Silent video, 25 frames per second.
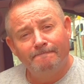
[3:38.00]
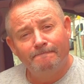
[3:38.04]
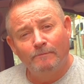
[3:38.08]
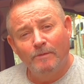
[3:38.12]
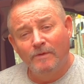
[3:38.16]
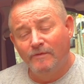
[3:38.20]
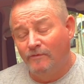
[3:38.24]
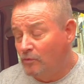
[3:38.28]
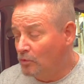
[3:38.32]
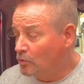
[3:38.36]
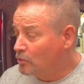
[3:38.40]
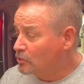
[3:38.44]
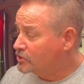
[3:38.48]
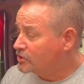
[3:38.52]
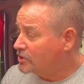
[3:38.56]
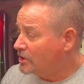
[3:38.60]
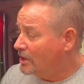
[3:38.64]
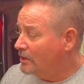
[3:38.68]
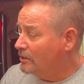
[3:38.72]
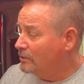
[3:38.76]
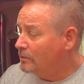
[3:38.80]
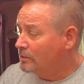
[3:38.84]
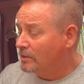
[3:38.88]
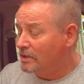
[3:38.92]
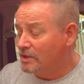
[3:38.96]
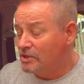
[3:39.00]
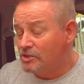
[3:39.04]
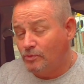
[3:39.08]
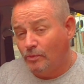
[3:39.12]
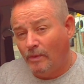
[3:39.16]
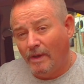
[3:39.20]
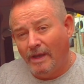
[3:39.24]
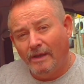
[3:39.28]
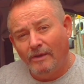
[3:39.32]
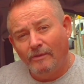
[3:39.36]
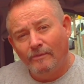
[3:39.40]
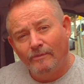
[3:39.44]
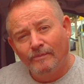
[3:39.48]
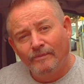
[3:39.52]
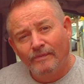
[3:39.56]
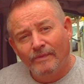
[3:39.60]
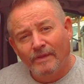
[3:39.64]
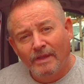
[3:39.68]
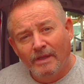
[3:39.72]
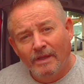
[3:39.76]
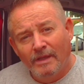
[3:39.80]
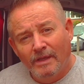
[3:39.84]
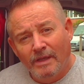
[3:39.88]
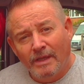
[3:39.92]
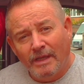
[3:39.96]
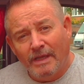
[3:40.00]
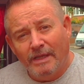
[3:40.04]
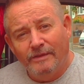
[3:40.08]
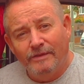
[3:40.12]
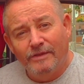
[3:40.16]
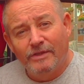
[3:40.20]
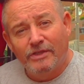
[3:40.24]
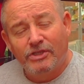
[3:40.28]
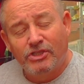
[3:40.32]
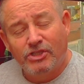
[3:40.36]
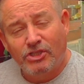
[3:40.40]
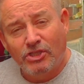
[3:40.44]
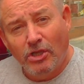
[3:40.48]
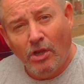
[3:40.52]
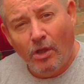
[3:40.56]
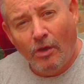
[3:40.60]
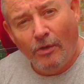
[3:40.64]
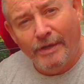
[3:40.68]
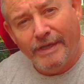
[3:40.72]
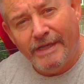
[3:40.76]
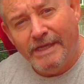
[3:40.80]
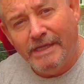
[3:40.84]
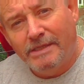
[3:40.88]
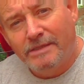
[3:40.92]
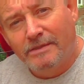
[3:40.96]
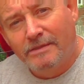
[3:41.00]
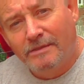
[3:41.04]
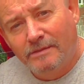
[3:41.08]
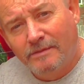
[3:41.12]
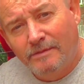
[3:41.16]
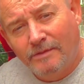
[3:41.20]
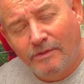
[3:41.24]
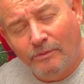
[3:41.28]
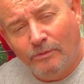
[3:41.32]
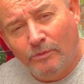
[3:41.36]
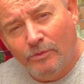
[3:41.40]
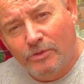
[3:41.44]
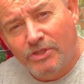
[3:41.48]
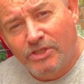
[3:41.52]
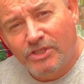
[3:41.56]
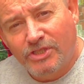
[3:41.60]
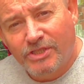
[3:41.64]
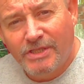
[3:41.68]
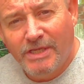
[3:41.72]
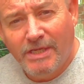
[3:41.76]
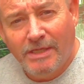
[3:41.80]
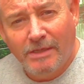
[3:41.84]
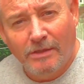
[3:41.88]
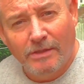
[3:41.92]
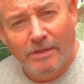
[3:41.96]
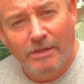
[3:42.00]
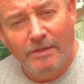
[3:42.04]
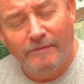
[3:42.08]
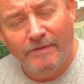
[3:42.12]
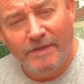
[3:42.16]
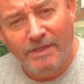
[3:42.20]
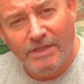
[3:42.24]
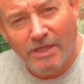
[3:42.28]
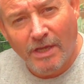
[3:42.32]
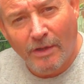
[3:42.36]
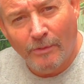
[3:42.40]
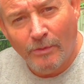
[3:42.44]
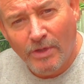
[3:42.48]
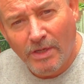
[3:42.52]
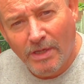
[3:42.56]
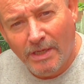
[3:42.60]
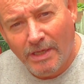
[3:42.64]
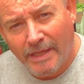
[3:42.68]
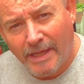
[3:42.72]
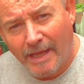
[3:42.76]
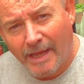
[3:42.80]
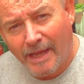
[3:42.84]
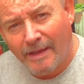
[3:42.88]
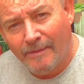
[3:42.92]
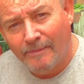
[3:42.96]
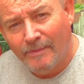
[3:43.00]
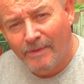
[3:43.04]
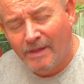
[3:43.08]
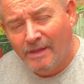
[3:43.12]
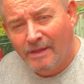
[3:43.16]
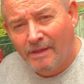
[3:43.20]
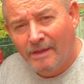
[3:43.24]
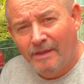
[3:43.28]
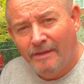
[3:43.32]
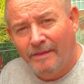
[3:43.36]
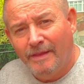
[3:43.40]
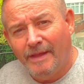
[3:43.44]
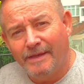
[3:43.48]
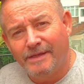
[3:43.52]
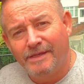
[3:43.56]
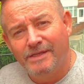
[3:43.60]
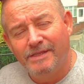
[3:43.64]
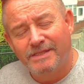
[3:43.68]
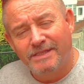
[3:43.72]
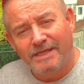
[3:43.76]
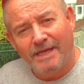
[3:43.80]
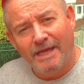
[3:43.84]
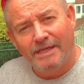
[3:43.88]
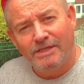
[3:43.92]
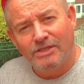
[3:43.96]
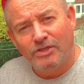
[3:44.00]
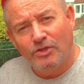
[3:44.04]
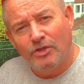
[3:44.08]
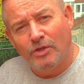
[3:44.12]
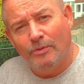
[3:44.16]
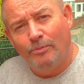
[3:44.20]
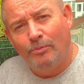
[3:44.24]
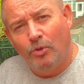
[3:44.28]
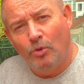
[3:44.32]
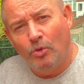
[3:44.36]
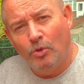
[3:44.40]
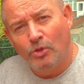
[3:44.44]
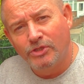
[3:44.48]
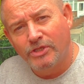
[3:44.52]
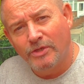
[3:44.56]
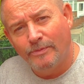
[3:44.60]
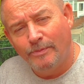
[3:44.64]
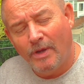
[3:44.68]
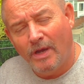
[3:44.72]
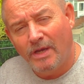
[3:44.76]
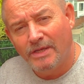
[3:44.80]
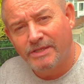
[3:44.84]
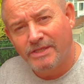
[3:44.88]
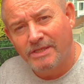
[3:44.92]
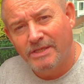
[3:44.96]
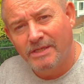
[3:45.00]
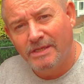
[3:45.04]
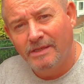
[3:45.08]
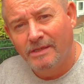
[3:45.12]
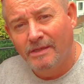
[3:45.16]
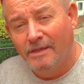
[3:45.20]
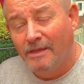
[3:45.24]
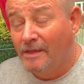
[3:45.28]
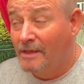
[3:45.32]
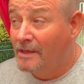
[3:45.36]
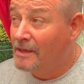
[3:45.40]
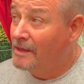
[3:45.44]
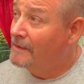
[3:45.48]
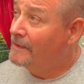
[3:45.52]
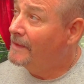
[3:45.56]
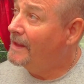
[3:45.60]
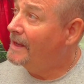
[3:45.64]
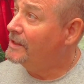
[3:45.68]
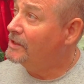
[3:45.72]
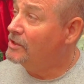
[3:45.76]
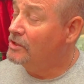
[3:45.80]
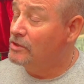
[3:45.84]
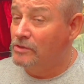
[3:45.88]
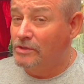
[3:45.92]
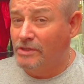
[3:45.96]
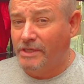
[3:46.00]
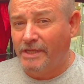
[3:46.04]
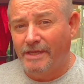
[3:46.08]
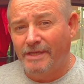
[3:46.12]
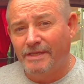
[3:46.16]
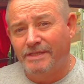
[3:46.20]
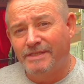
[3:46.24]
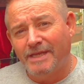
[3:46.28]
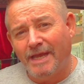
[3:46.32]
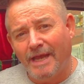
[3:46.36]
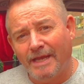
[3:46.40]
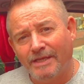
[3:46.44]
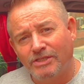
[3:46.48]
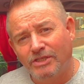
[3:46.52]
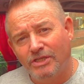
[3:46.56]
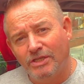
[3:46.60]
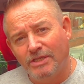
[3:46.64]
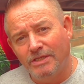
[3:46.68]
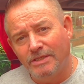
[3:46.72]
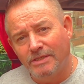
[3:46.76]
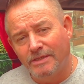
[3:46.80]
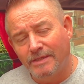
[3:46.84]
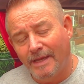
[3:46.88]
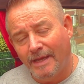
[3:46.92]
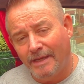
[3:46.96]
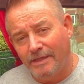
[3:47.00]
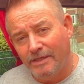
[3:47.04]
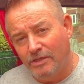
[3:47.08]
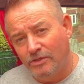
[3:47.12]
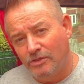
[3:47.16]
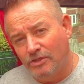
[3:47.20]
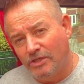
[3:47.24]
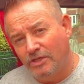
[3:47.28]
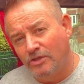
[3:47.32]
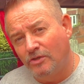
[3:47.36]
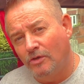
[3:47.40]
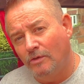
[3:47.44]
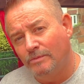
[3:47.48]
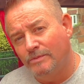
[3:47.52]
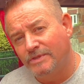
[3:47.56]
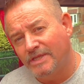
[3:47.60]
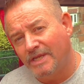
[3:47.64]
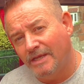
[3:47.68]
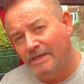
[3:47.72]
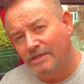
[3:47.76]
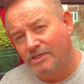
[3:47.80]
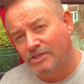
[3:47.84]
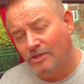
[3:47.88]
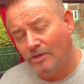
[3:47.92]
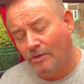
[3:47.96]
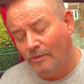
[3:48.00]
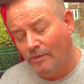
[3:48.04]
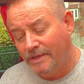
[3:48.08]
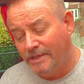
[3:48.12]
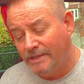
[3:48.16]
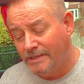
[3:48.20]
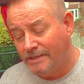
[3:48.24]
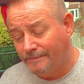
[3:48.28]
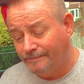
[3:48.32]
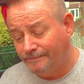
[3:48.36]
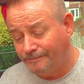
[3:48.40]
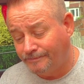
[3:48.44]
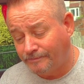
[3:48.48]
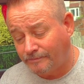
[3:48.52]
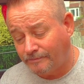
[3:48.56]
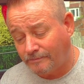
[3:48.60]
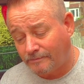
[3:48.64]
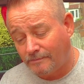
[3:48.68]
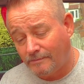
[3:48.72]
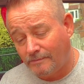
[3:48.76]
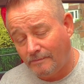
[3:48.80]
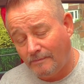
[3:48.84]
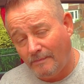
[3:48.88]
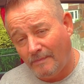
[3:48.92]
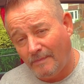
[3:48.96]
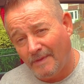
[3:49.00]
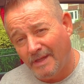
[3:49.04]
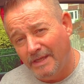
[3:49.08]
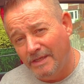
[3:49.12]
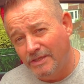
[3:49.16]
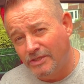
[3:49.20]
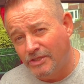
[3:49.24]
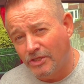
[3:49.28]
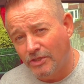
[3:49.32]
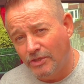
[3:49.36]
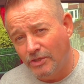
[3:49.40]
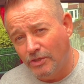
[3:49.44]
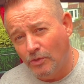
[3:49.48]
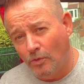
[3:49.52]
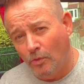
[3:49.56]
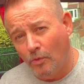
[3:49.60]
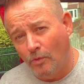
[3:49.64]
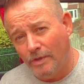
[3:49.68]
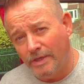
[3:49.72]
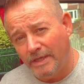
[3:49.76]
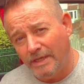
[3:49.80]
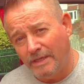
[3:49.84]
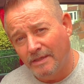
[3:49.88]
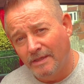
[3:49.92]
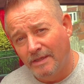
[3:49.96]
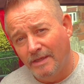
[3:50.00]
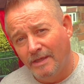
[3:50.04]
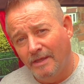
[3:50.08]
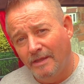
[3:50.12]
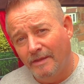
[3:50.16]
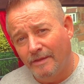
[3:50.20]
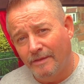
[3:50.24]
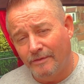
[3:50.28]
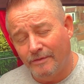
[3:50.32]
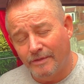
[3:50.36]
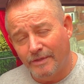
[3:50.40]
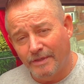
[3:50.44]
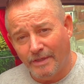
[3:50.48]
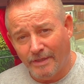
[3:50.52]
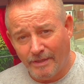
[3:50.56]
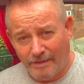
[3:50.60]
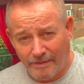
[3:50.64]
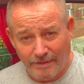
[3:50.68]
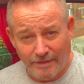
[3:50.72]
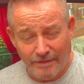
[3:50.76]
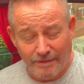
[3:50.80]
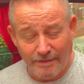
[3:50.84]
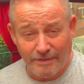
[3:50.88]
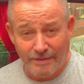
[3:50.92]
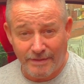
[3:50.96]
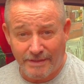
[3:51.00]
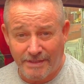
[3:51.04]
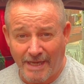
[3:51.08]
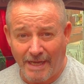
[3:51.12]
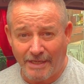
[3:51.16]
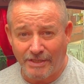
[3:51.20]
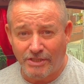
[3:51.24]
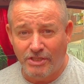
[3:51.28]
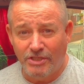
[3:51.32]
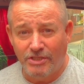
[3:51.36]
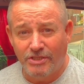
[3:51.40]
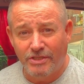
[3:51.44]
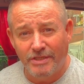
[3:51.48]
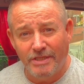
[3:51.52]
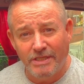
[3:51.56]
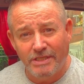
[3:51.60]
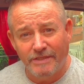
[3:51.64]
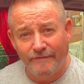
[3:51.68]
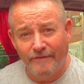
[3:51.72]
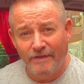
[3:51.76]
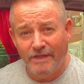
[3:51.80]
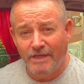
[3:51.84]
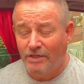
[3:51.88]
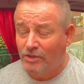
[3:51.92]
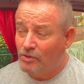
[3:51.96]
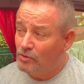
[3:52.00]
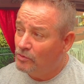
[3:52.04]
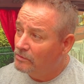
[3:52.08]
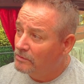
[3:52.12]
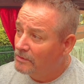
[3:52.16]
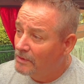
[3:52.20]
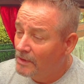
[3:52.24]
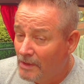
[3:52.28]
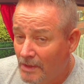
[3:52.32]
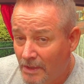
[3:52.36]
We've also, as well, in the slide that was seen on the video earlier, that contains like a porta potty that usually comes outside into the awning that attaches to this vehicle.